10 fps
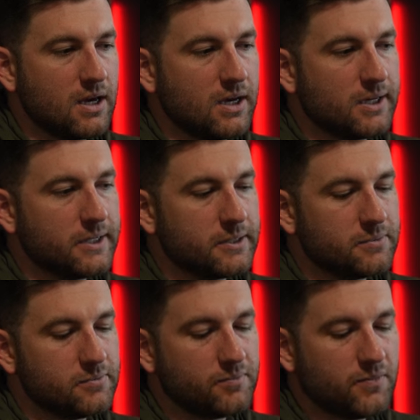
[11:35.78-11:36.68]

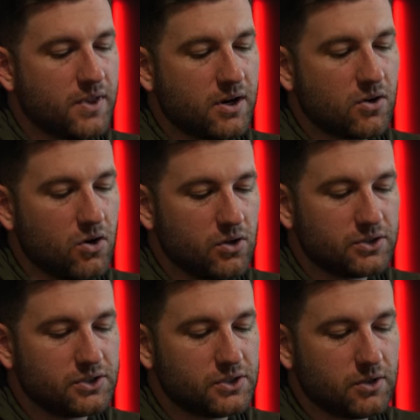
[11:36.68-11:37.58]
There
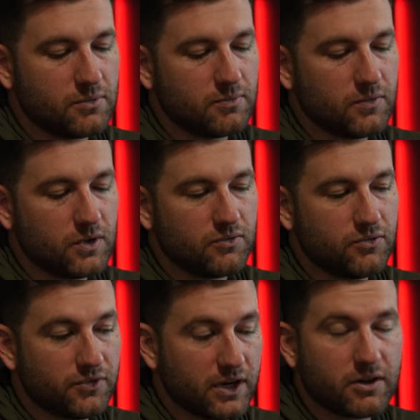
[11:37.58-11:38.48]
are some
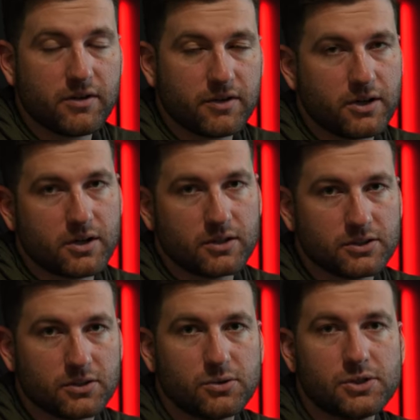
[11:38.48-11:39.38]
very, very good
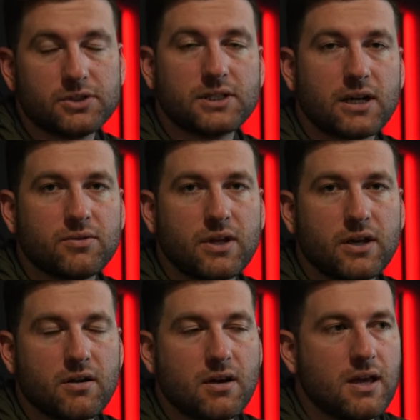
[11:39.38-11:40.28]
solutions out
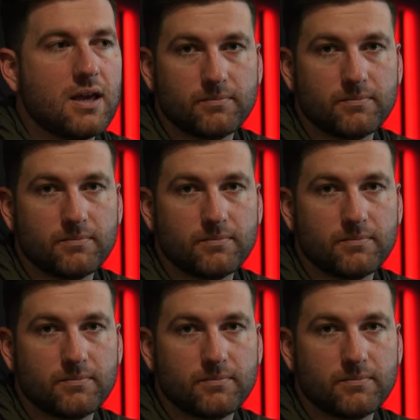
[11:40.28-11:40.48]
there.